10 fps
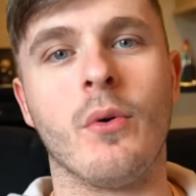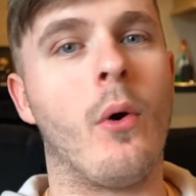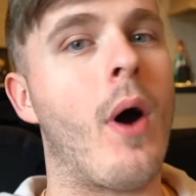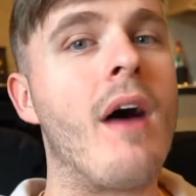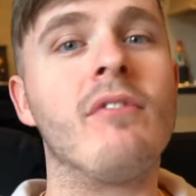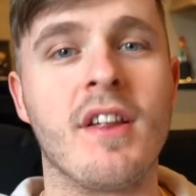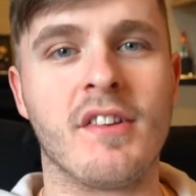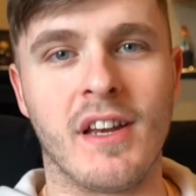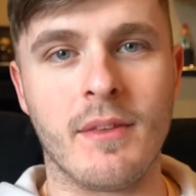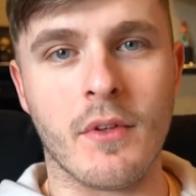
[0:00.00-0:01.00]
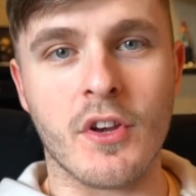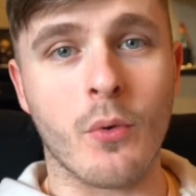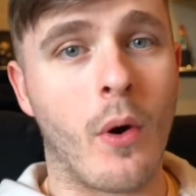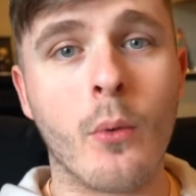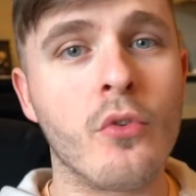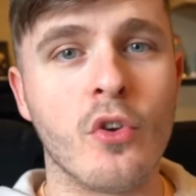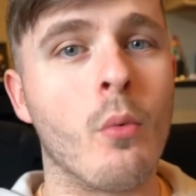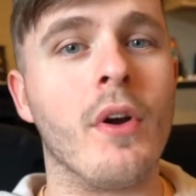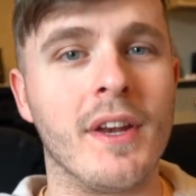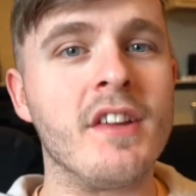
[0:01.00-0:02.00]
I will have less sleep than you. I will do
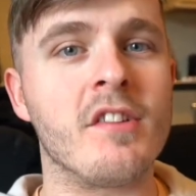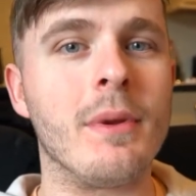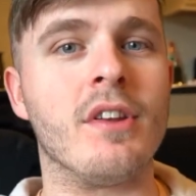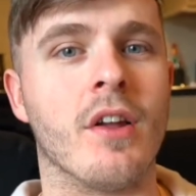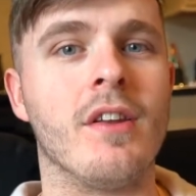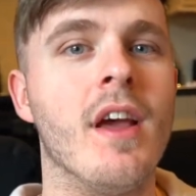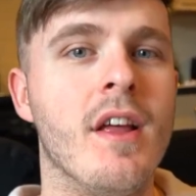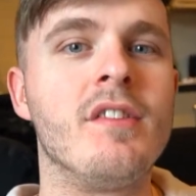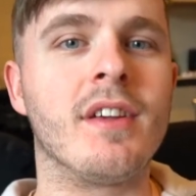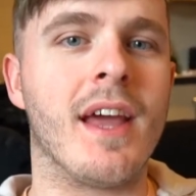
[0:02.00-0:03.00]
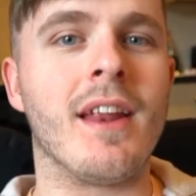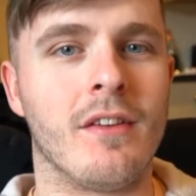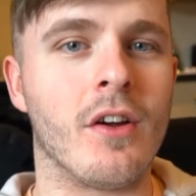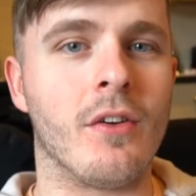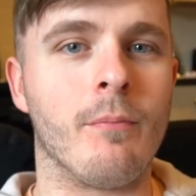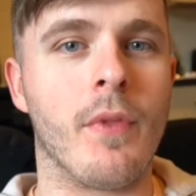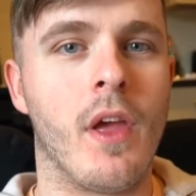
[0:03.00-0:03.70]
what needs to be done to get it done.